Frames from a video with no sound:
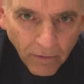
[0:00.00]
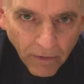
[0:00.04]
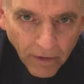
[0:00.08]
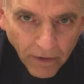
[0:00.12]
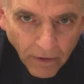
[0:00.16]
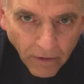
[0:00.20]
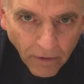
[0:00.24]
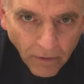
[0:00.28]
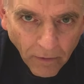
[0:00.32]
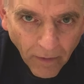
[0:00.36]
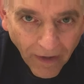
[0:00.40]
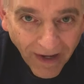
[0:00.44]

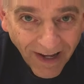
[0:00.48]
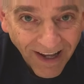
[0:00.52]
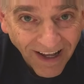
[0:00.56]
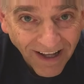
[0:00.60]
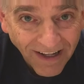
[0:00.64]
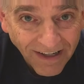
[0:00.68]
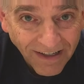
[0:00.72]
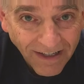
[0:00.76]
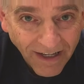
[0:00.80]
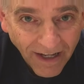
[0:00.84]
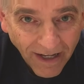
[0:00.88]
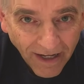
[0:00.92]
do? Do I
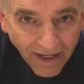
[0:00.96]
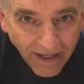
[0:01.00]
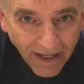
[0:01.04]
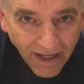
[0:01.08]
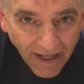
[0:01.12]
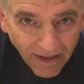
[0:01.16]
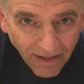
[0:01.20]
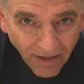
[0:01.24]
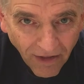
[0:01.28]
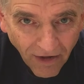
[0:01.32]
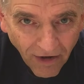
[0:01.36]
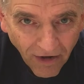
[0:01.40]
contact
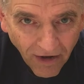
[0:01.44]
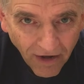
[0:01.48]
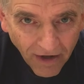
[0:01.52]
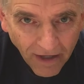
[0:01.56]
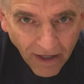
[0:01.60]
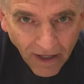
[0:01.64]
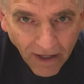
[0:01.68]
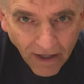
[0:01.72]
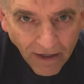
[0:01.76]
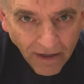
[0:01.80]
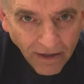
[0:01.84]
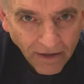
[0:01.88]
Kellogg,
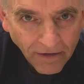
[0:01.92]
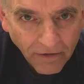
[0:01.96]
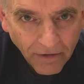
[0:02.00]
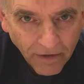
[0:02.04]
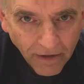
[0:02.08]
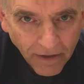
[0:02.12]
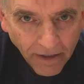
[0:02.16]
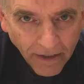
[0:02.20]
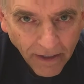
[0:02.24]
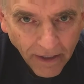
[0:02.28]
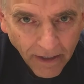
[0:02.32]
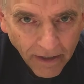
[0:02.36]
try
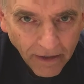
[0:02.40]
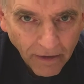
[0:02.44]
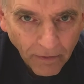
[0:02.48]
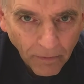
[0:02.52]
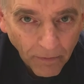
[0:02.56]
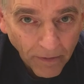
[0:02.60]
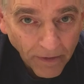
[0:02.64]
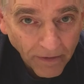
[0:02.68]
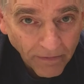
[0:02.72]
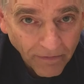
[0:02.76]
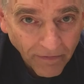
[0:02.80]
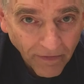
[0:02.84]
to get a
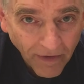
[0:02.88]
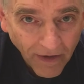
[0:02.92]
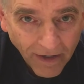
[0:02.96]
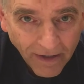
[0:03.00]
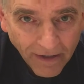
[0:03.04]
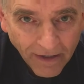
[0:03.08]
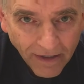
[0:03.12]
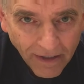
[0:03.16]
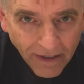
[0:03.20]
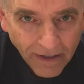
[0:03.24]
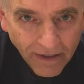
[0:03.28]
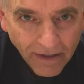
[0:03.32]

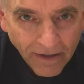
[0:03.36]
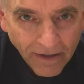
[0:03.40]
refund?